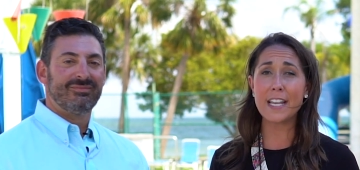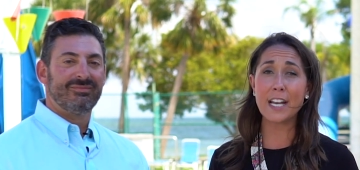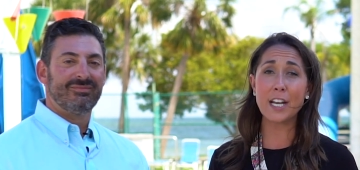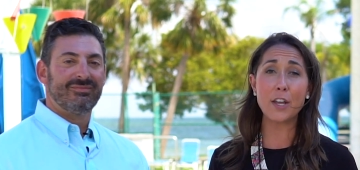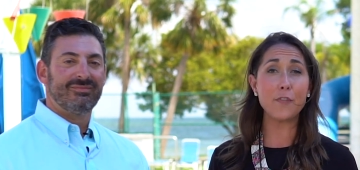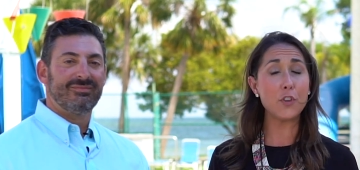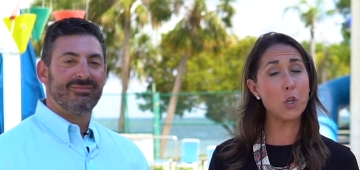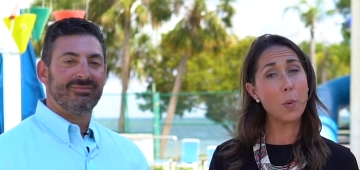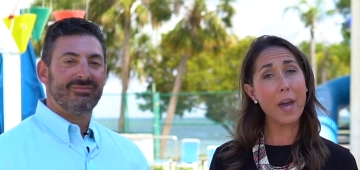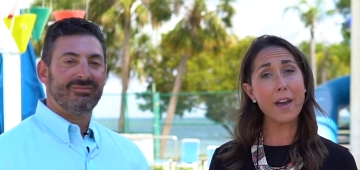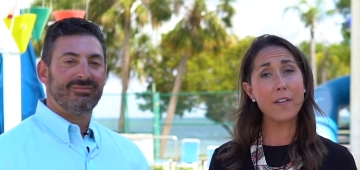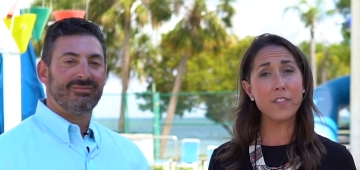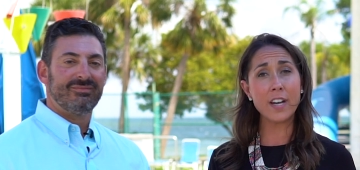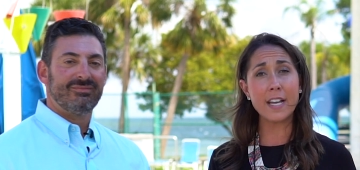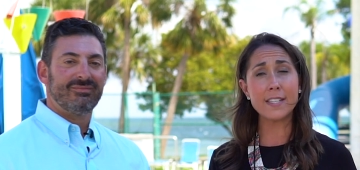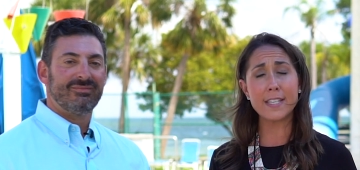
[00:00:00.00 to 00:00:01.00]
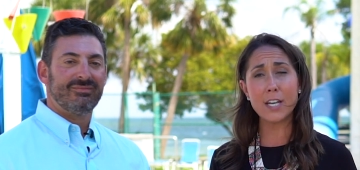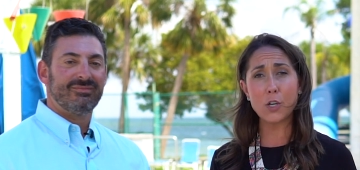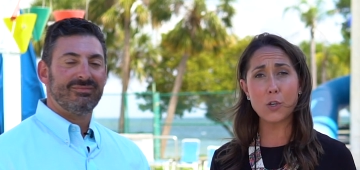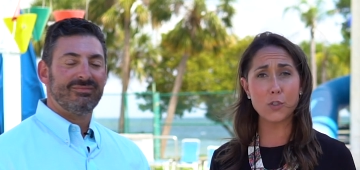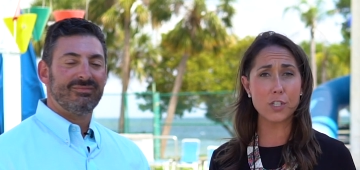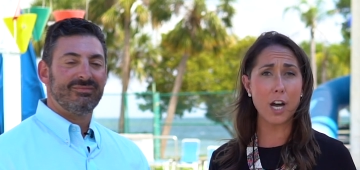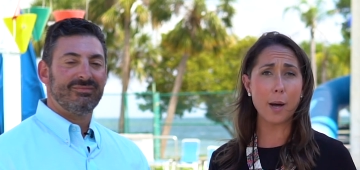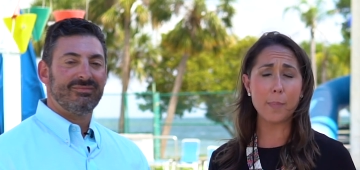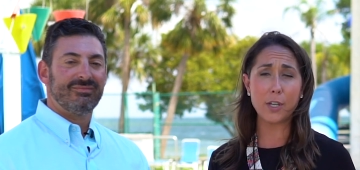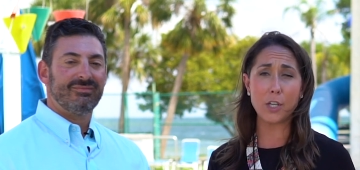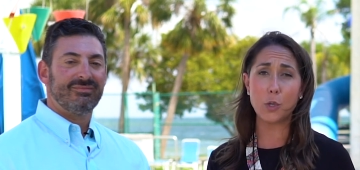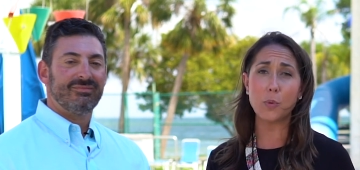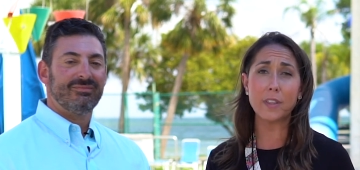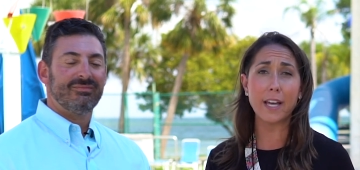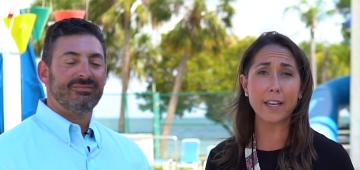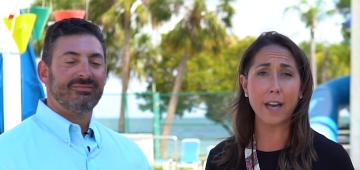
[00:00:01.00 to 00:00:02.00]
Speaker 1: And if you have an idea or a topic you
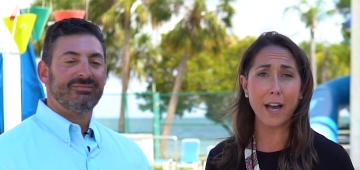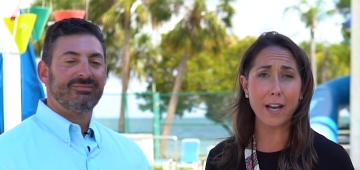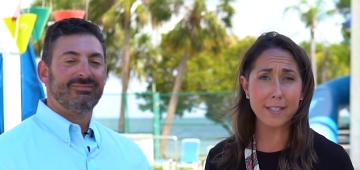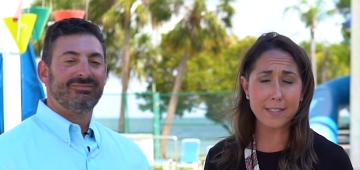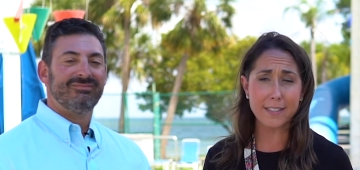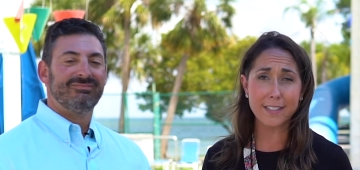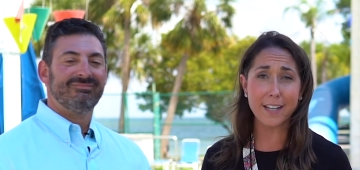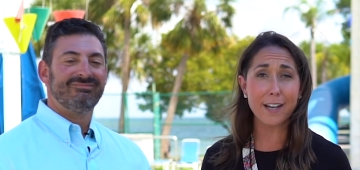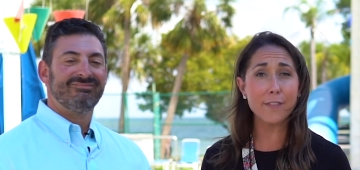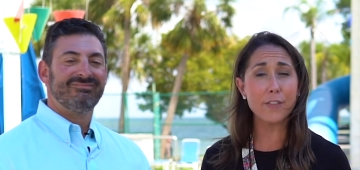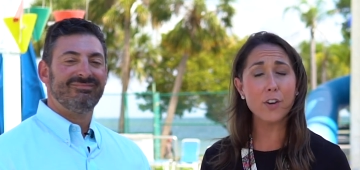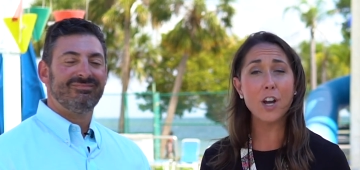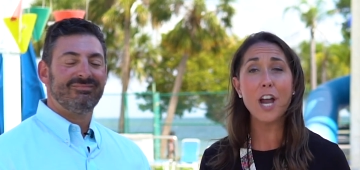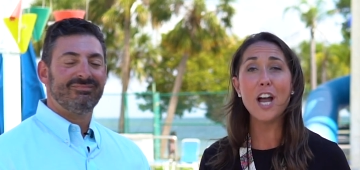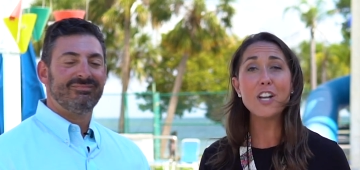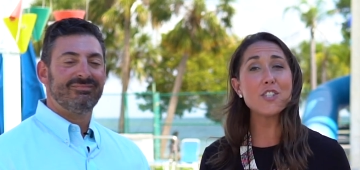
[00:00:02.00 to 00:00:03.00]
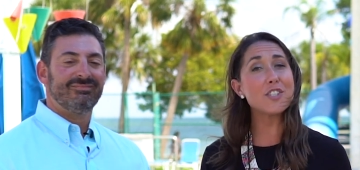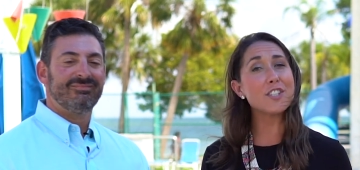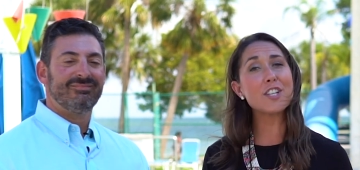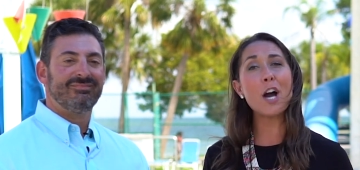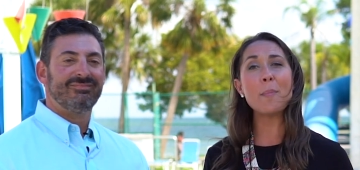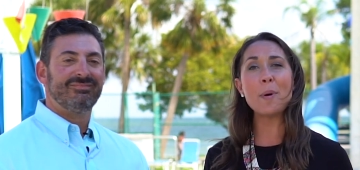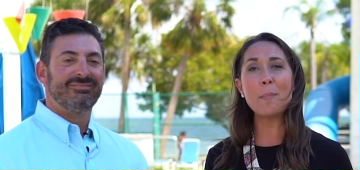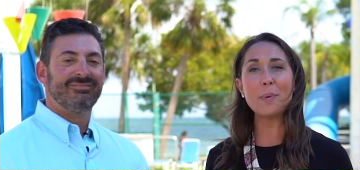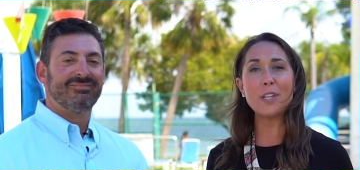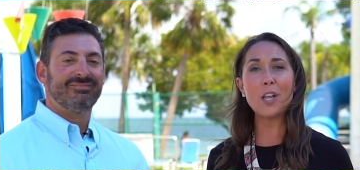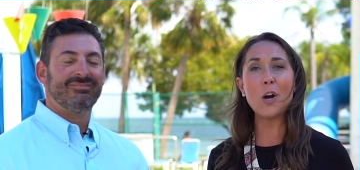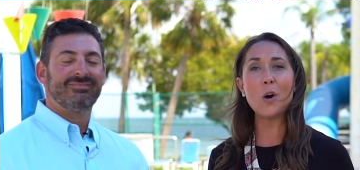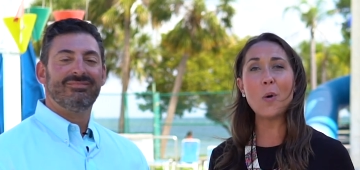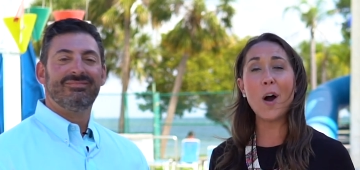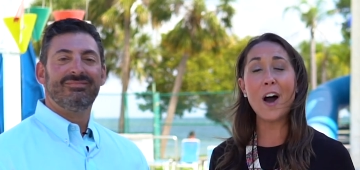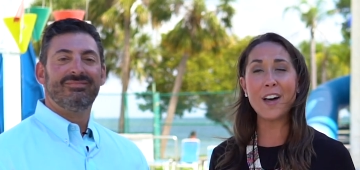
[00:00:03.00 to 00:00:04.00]
would like us to cover, just comment
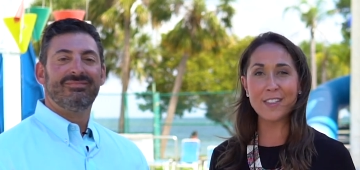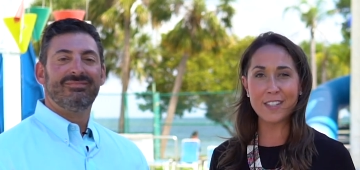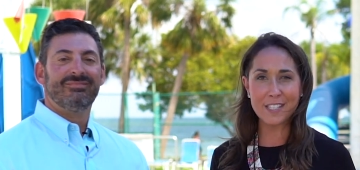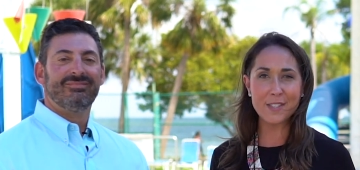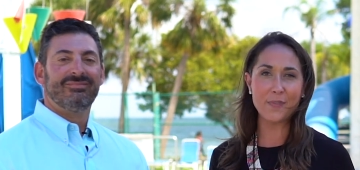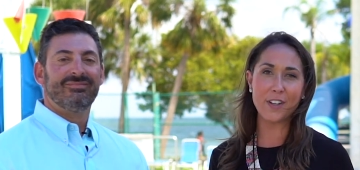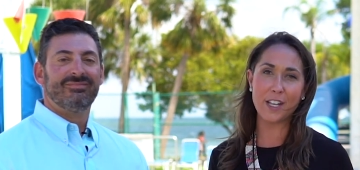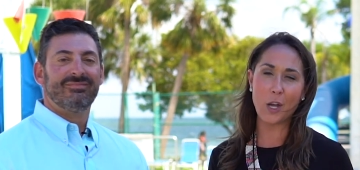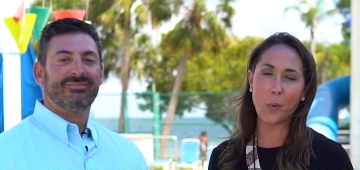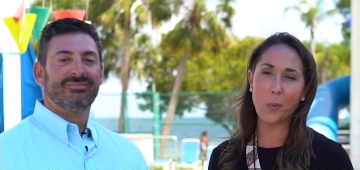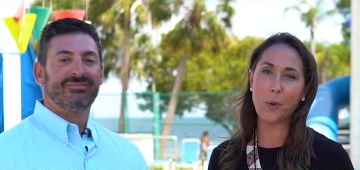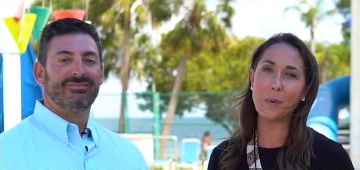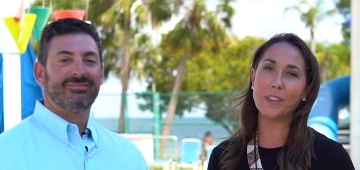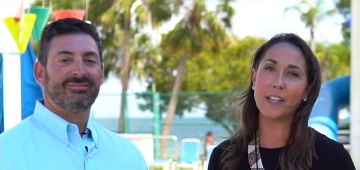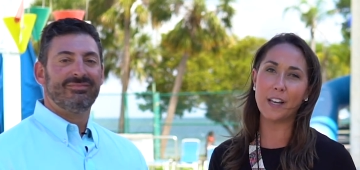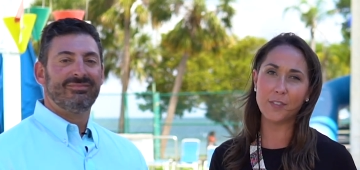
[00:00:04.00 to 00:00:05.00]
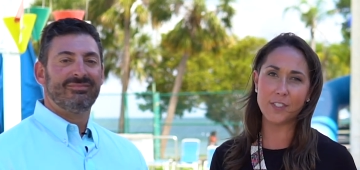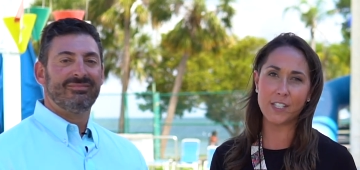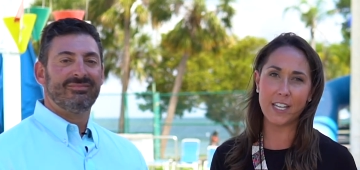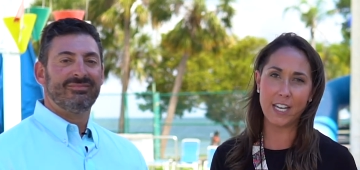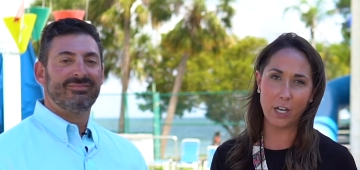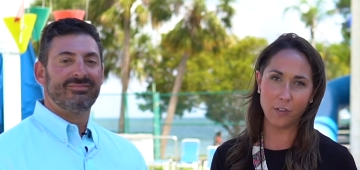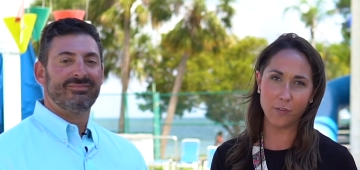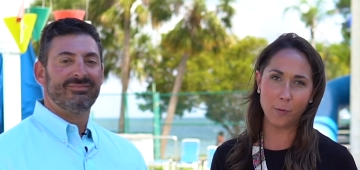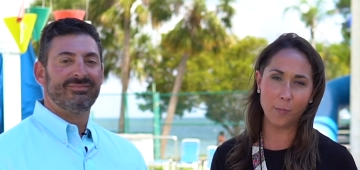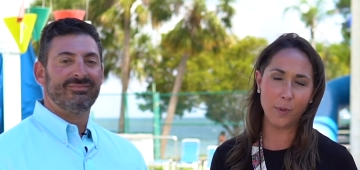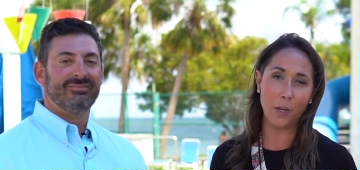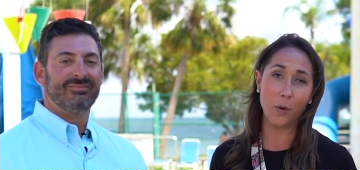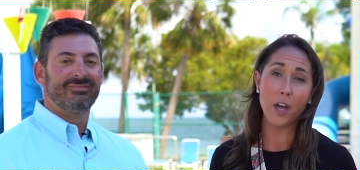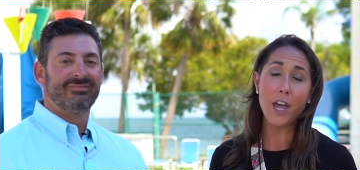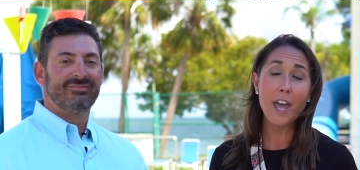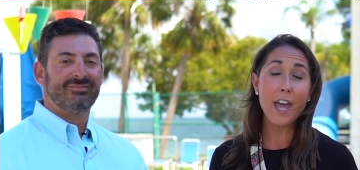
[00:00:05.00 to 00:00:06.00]
below on this video. We would love to hear from you.